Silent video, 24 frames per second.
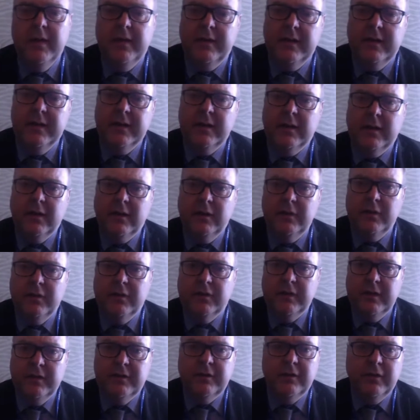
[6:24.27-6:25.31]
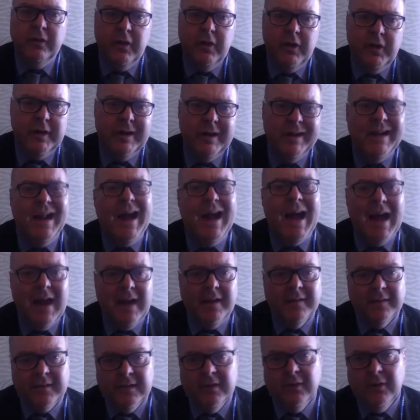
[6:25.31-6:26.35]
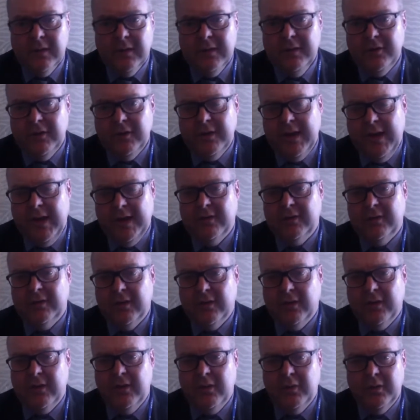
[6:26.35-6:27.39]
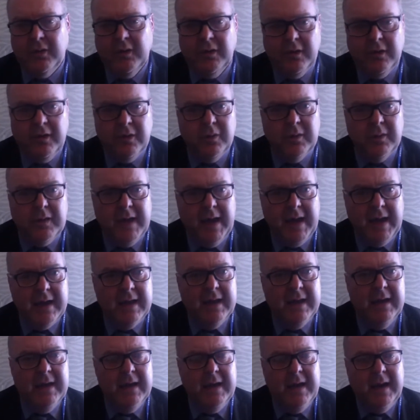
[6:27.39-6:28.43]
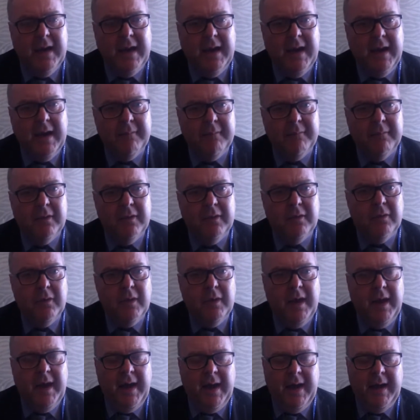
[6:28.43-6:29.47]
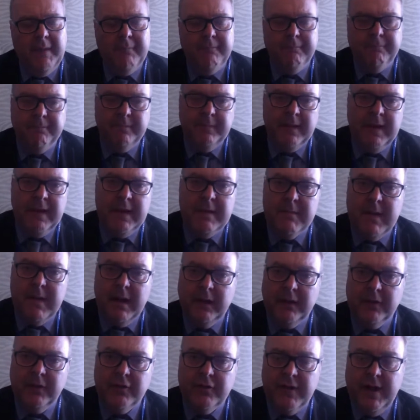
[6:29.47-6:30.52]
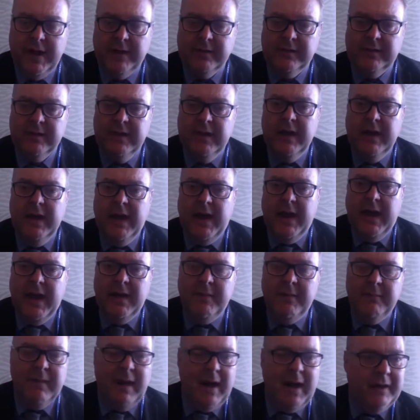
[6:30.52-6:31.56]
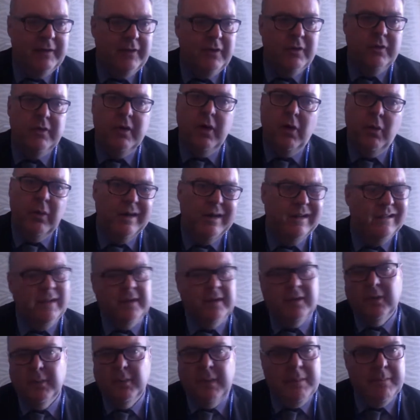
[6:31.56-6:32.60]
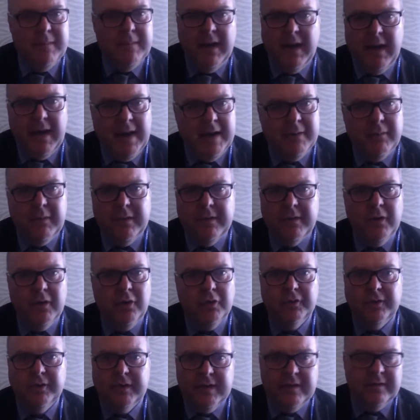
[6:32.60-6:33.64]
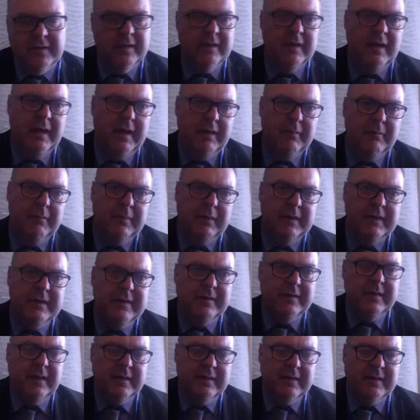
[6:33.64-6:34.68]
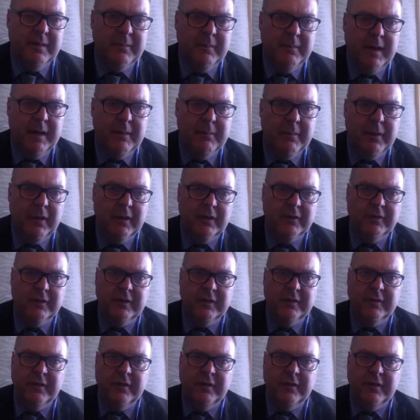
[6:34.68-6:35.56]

the inclusive learning at ilkleygs.co.uk email address. I do know we're a little bit behind with those things, and please accept my apologies